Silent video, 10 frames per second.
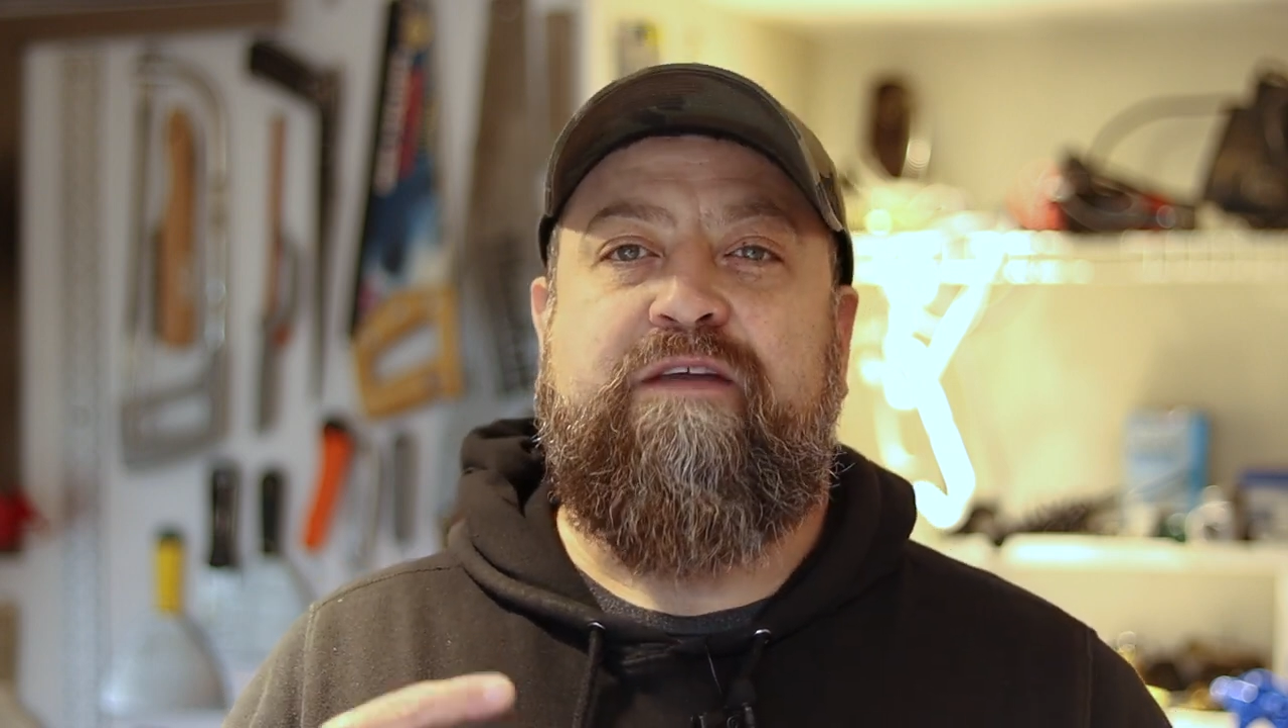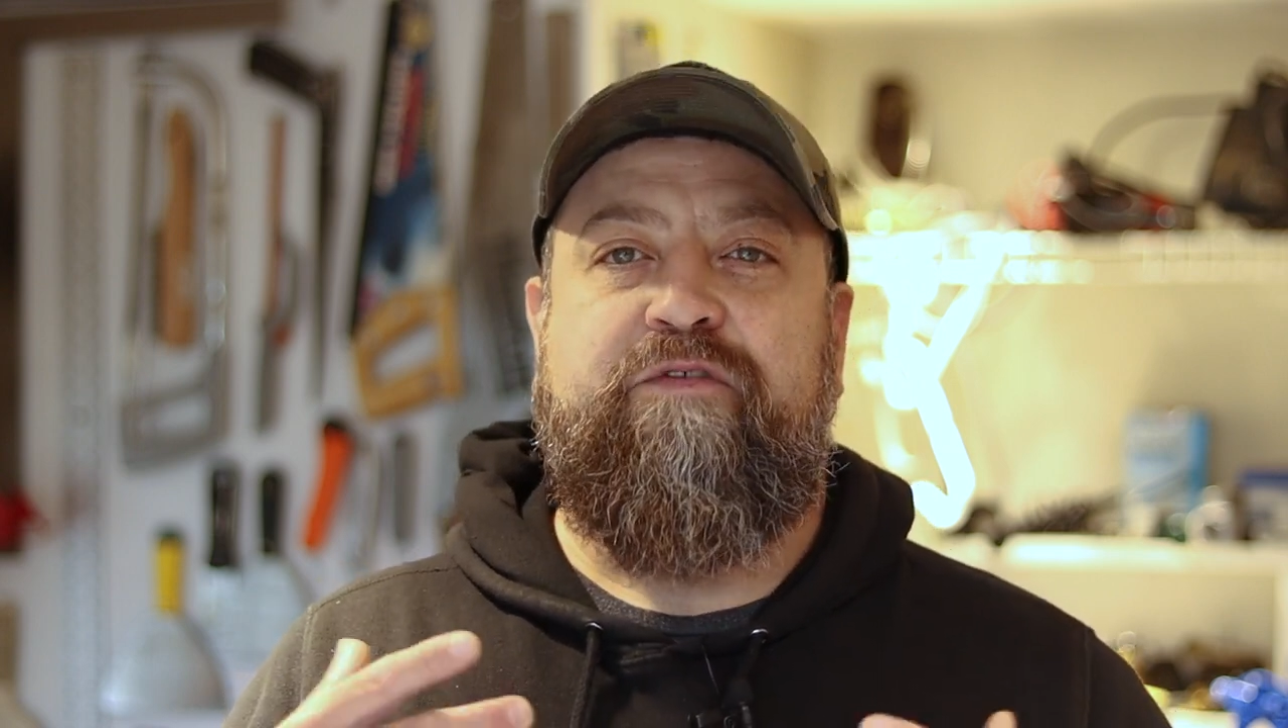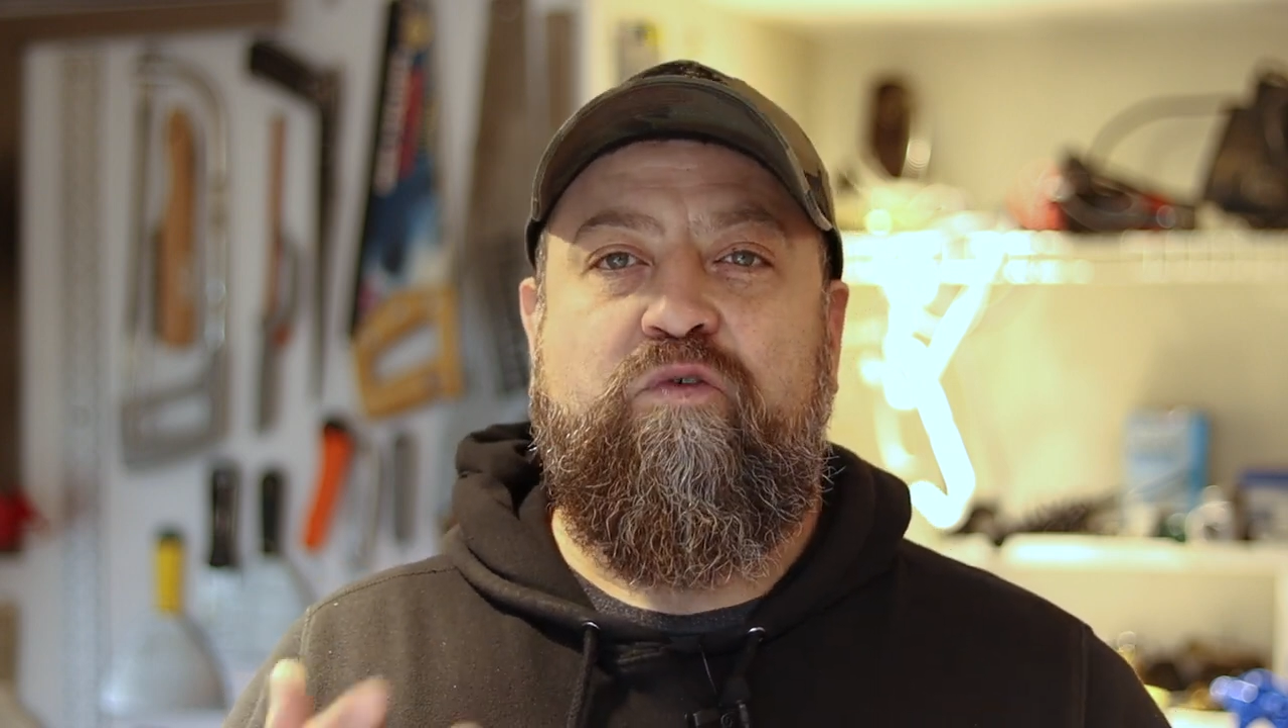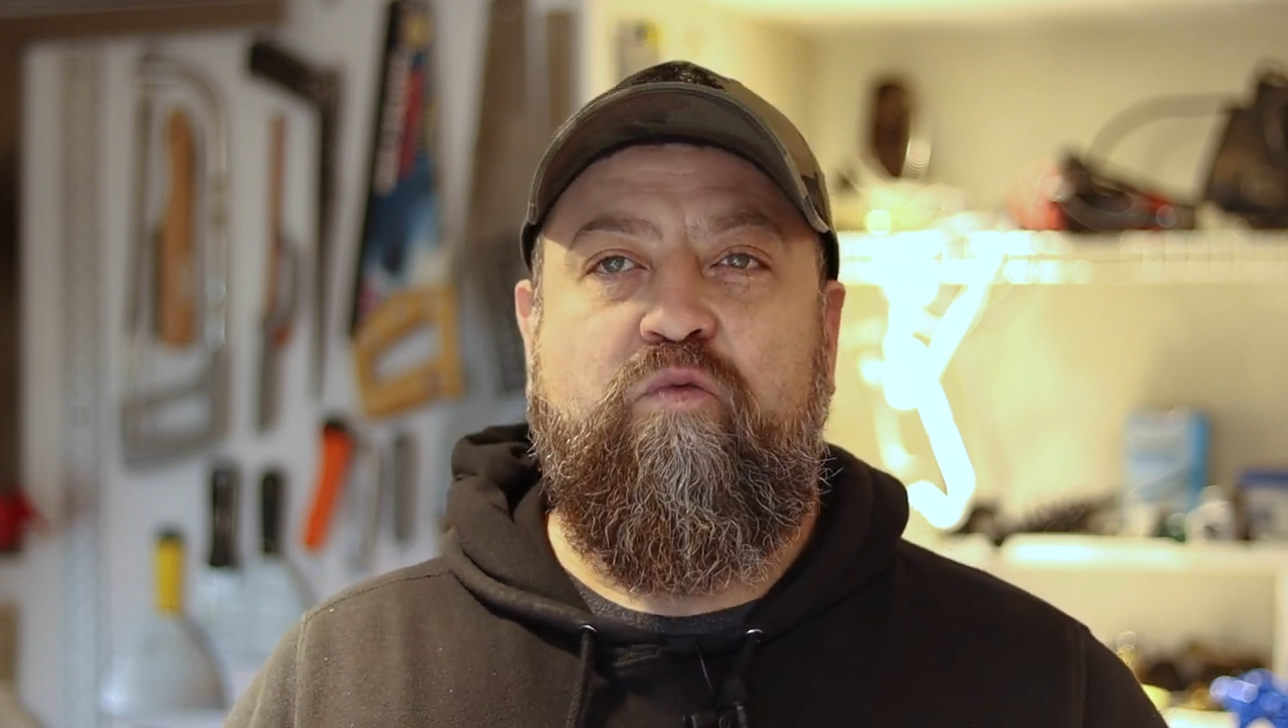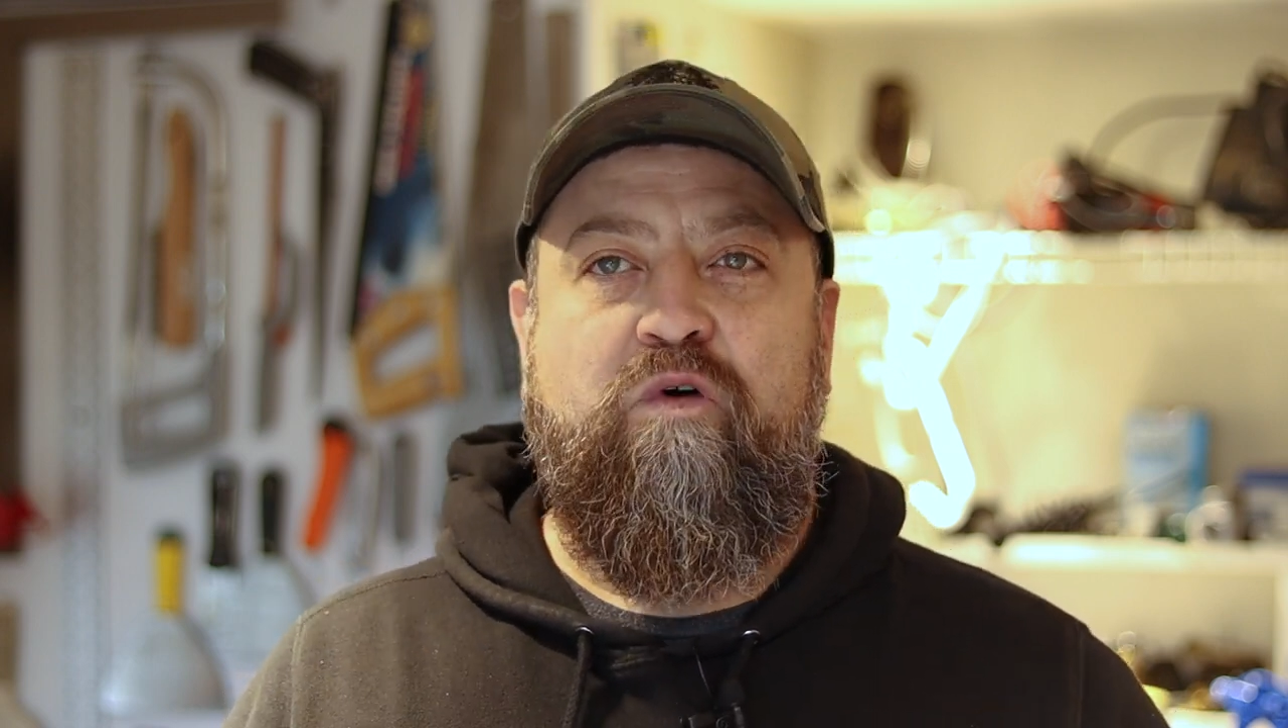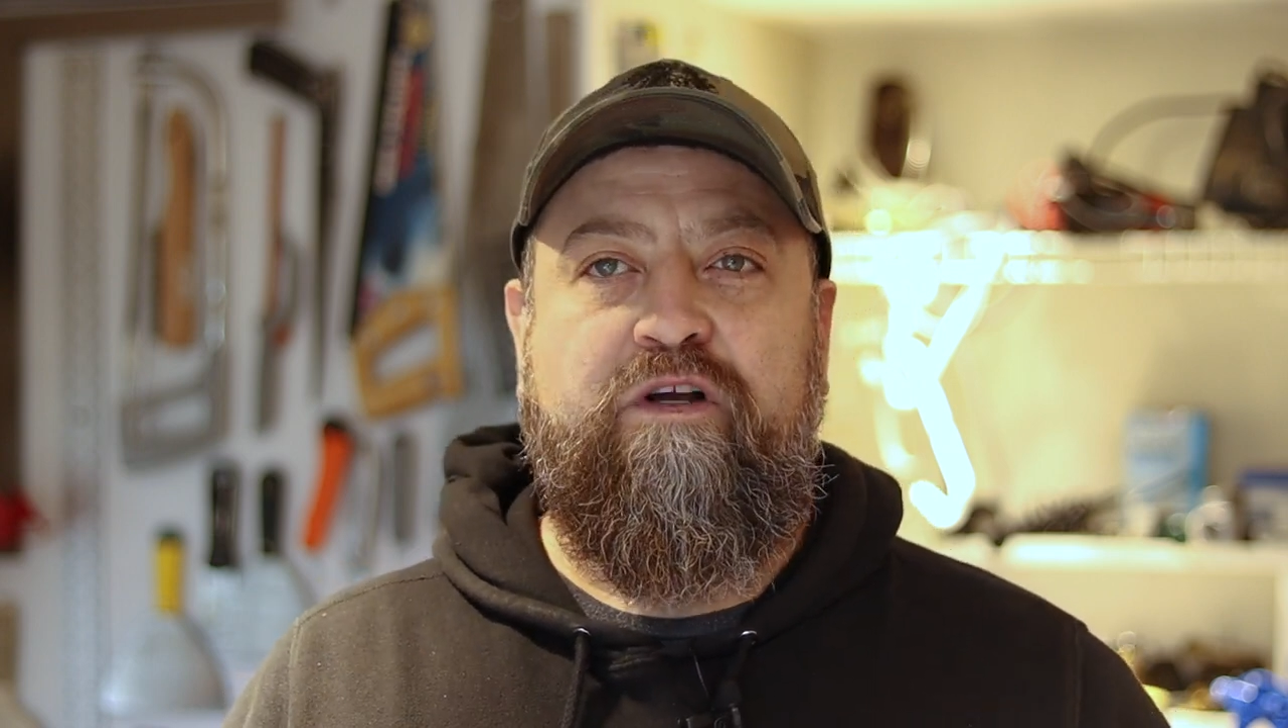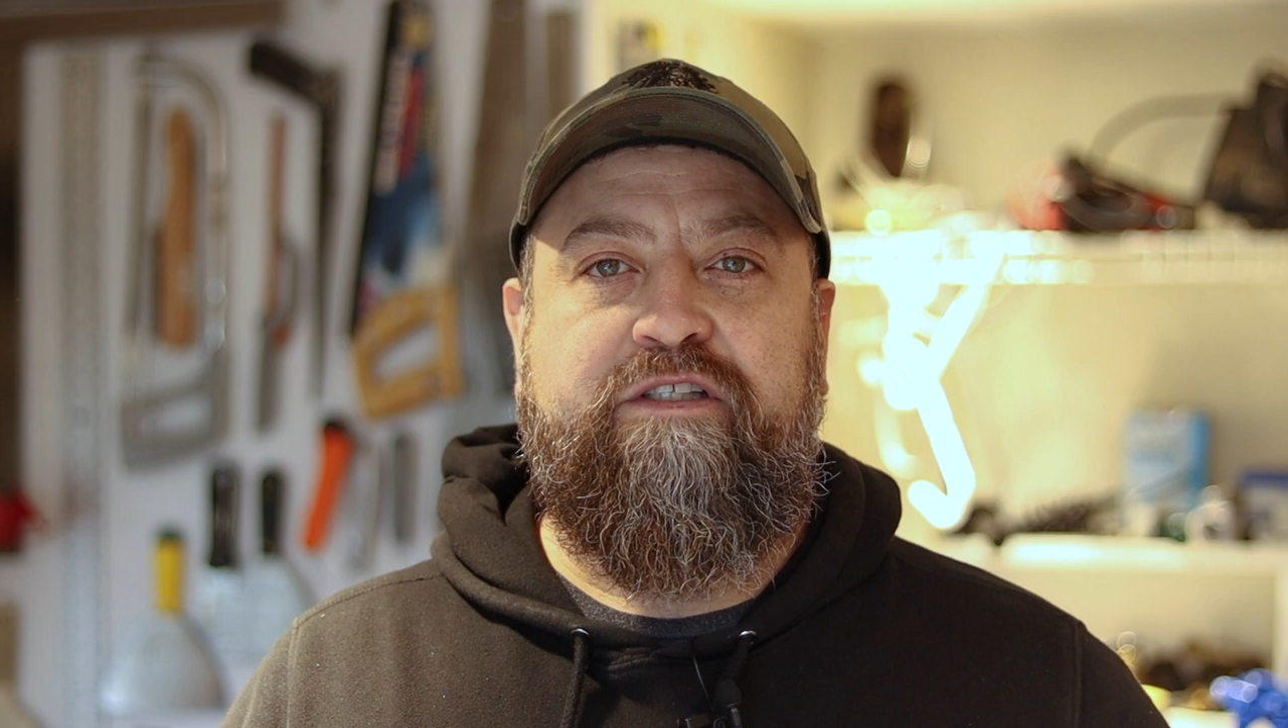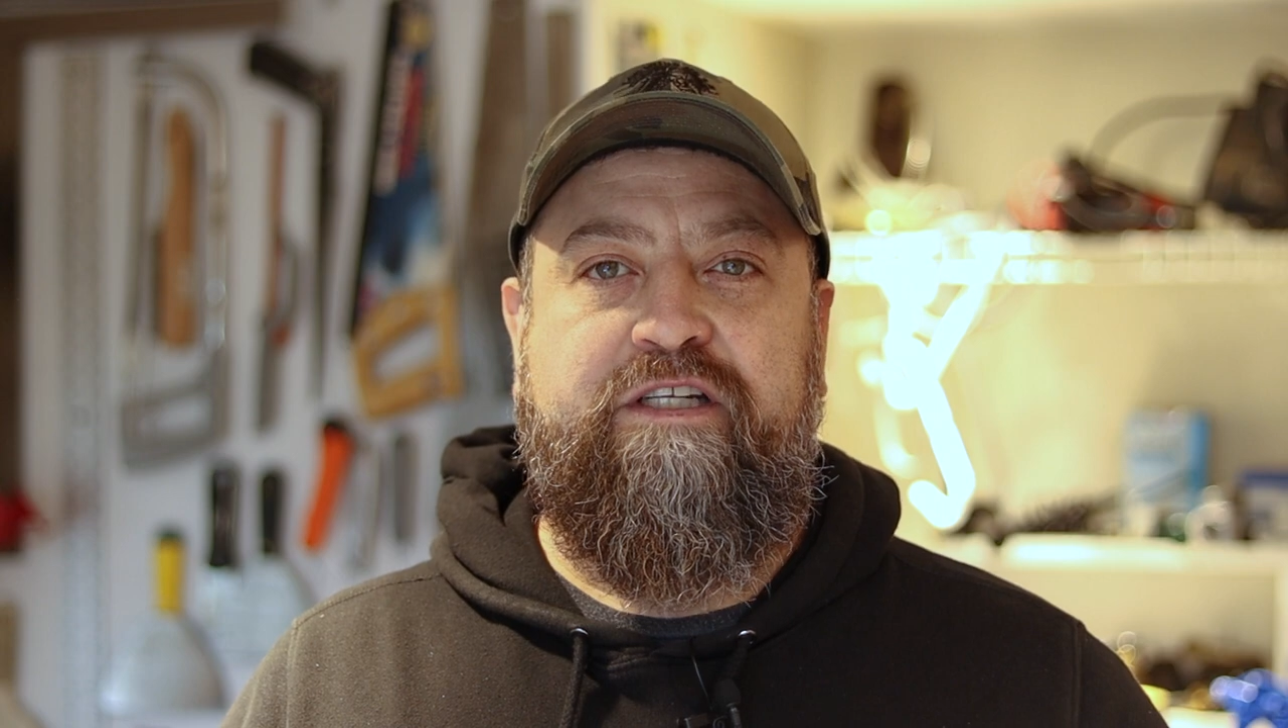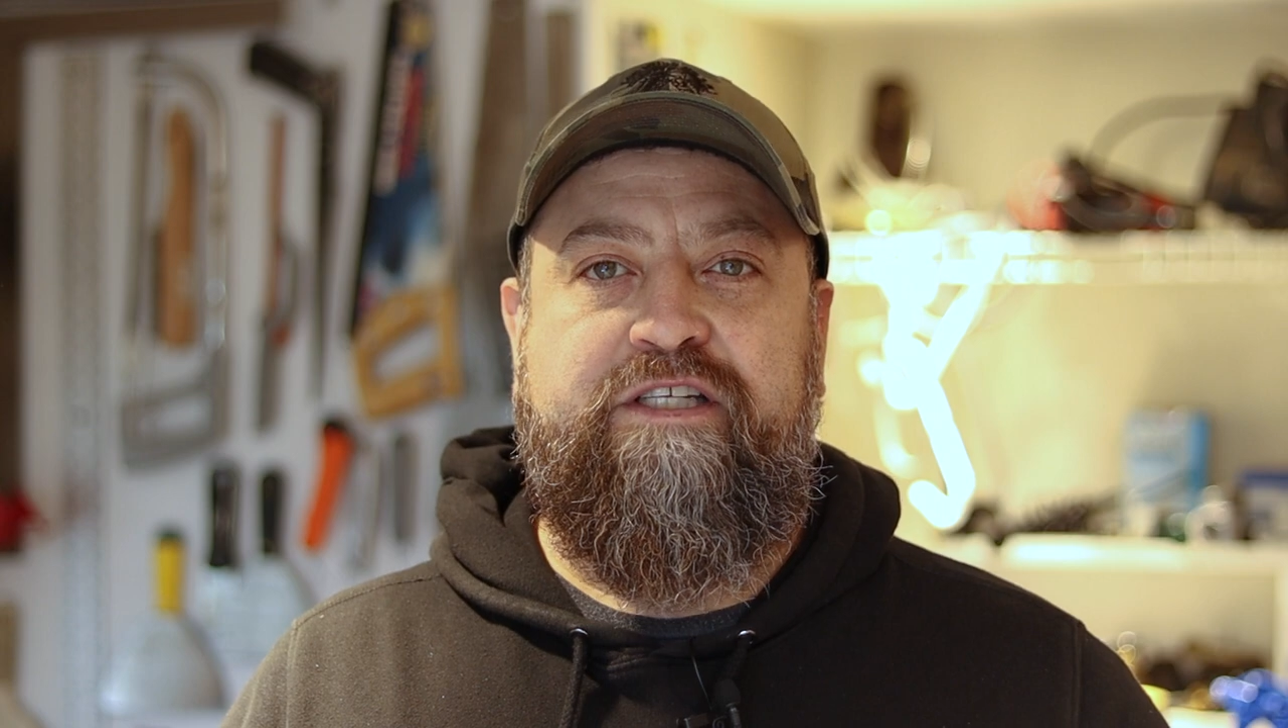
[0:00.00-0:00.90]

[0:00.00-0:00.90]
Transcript: if you want the